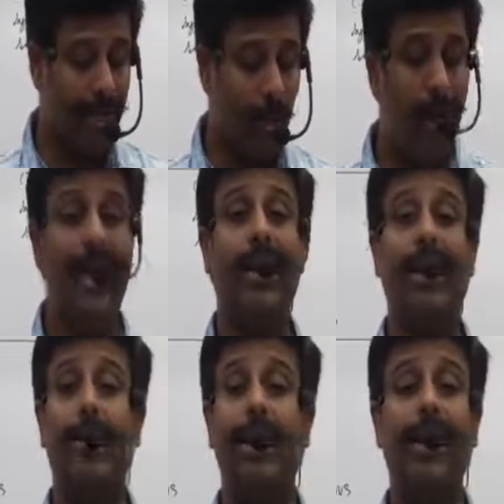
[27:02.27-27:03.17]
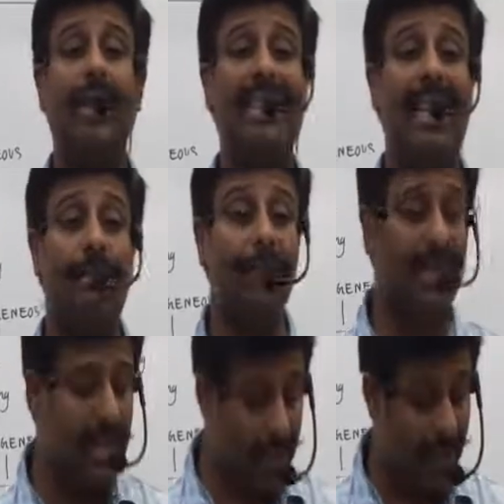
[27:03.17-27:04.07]
while determining the
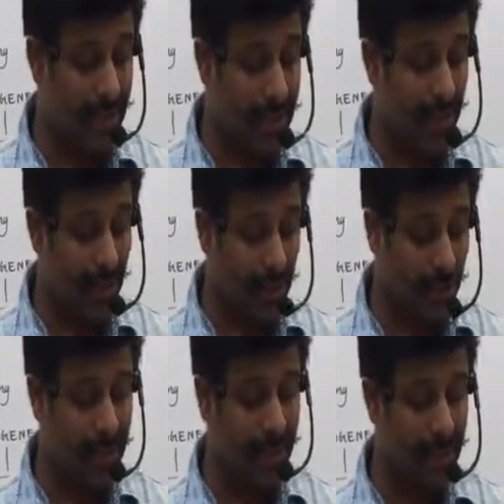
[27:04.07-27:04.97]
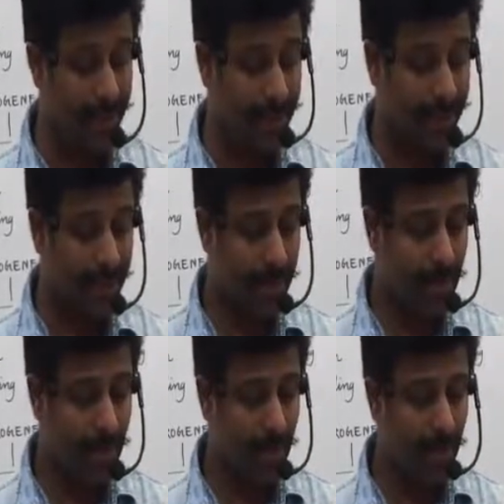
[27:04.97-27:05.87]
sample size. First,
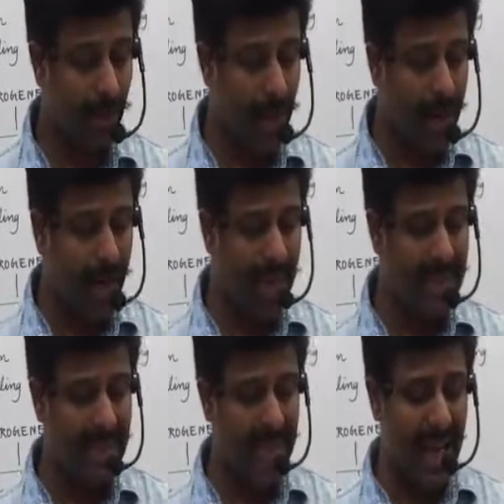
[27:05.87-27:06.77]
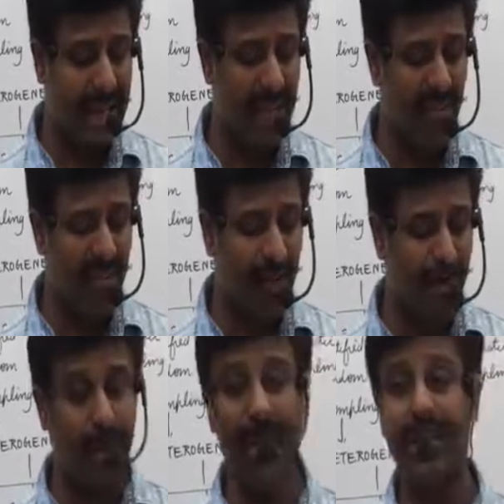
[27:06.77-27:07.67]
underline size of
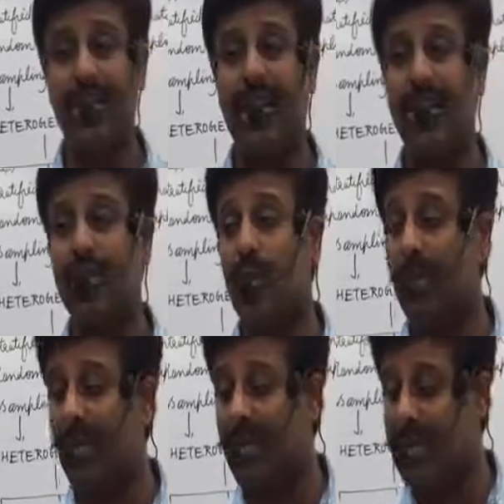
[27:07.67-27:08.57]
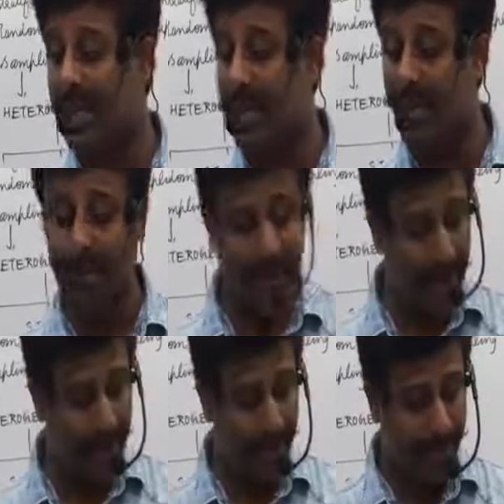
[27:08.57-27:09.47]
population and scope of study
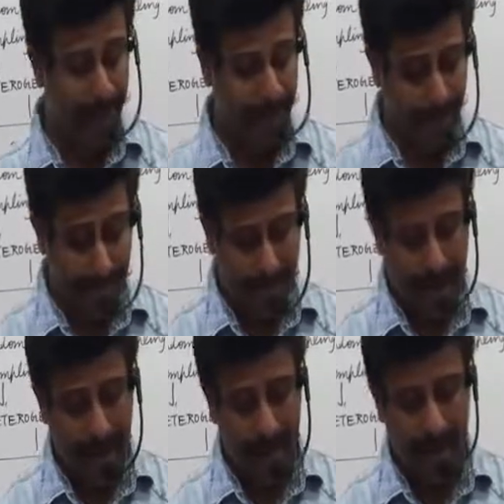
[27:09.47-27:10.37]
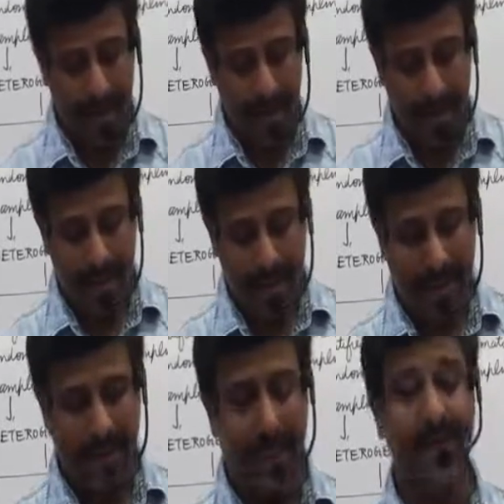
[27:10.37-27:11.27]
completely.
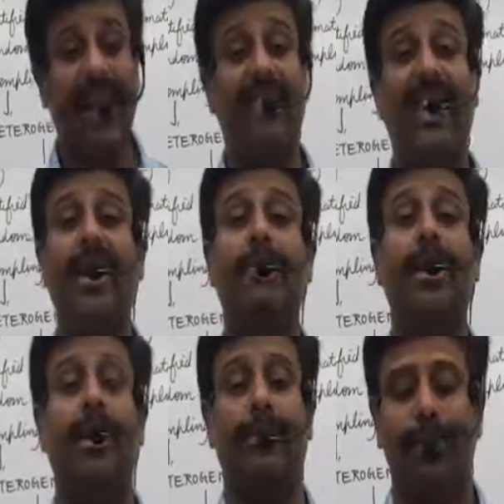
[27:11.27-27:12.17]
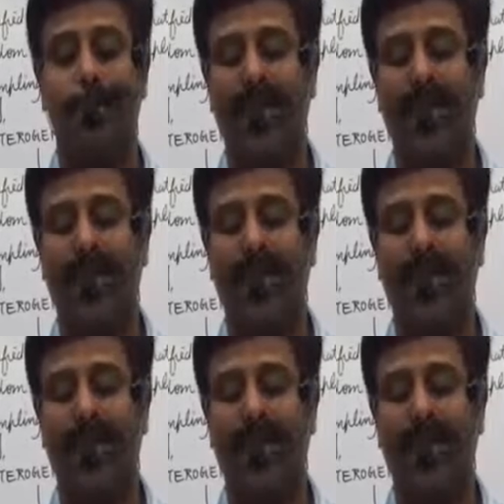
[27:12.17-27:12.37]
Second, underline variability.